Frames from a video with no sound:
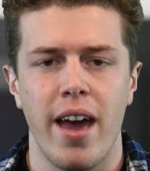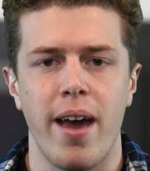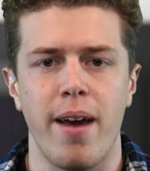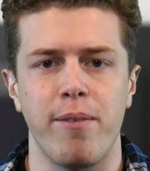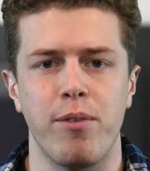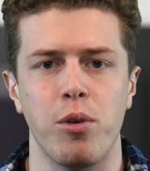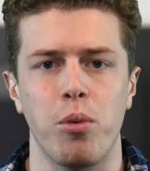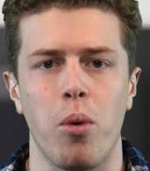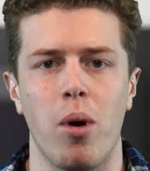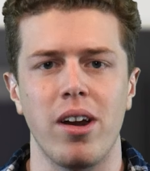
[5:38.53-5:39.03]

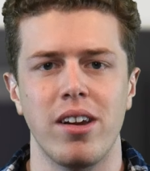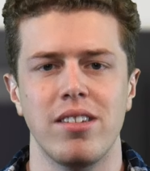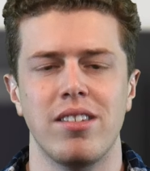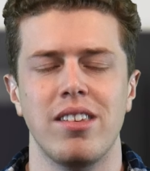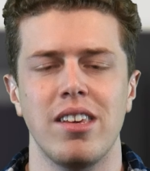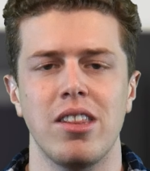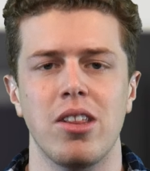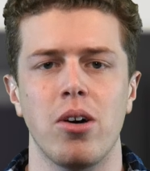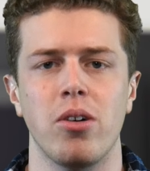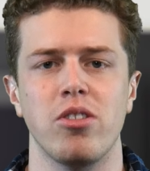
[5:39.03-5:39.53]
If you want to
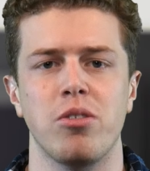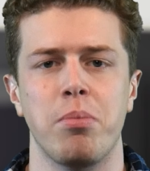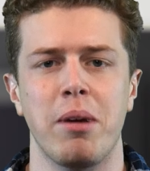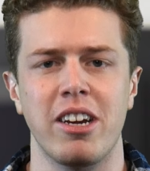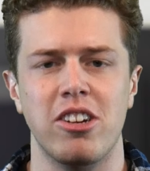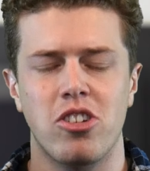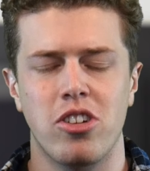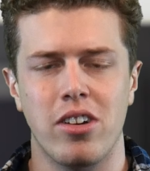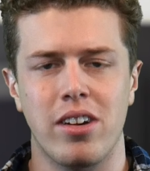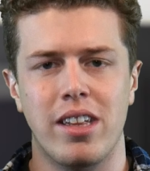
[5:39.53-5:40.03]
see those,
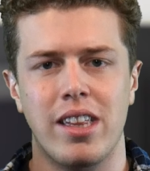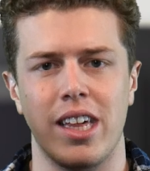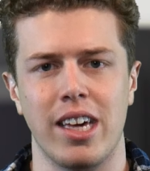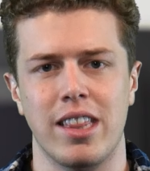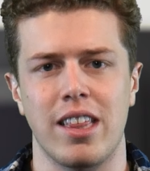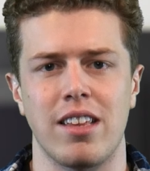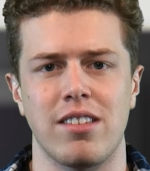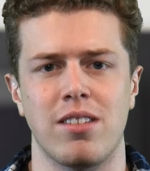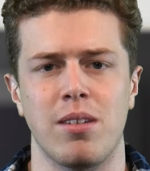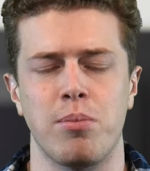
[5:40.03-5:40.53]
make sure you click
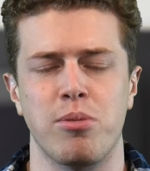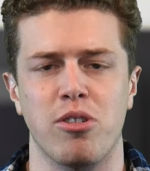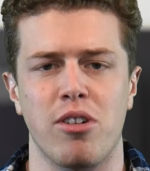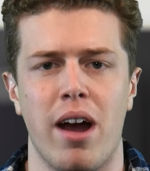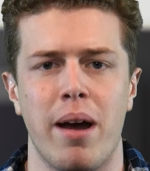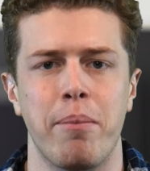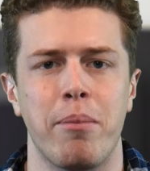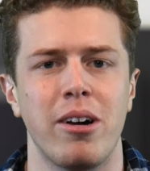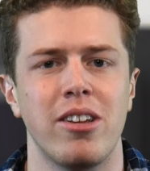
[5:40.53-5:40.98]
that subscribe